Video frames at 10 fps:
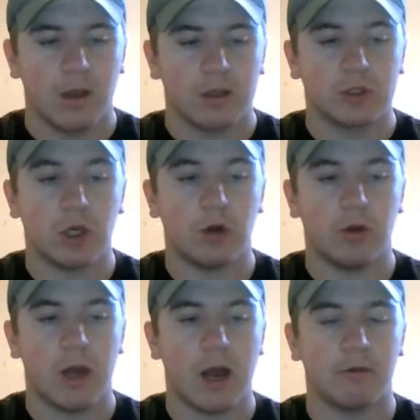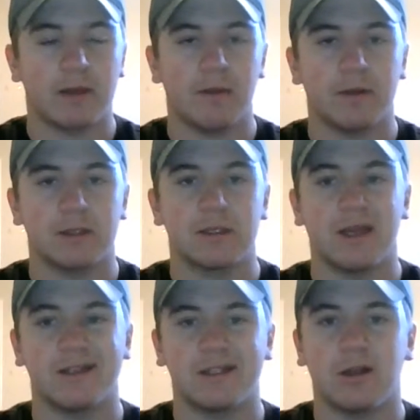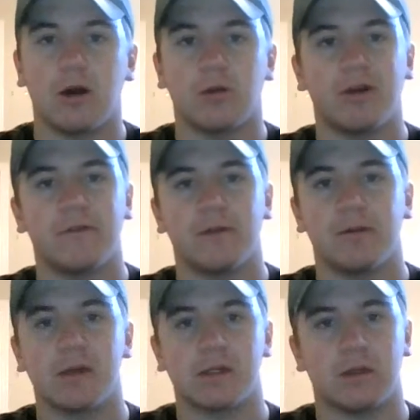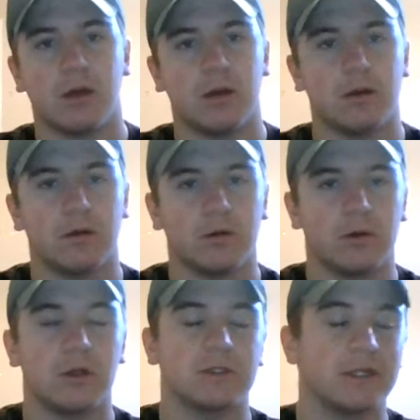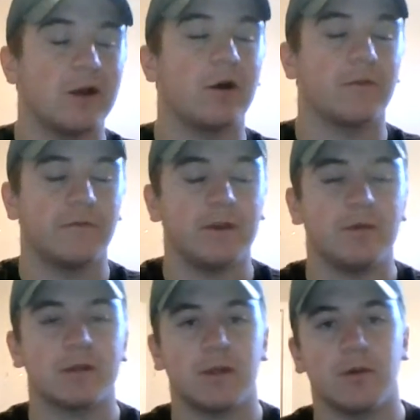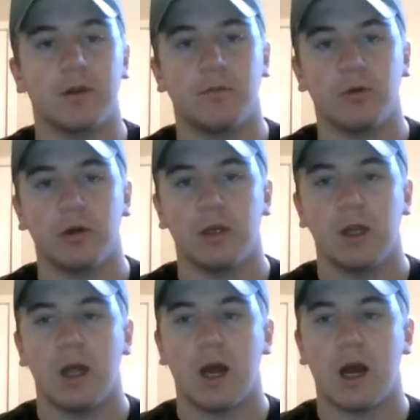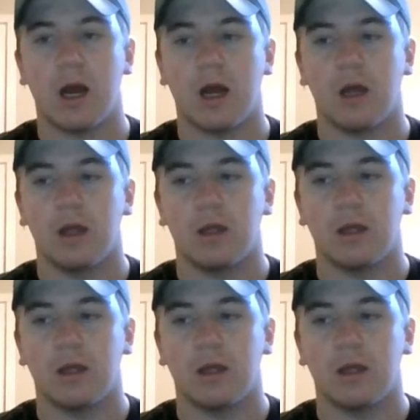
So, uh, with that being said, seeing all the white females uh, or seeing all the females up on the board, uh,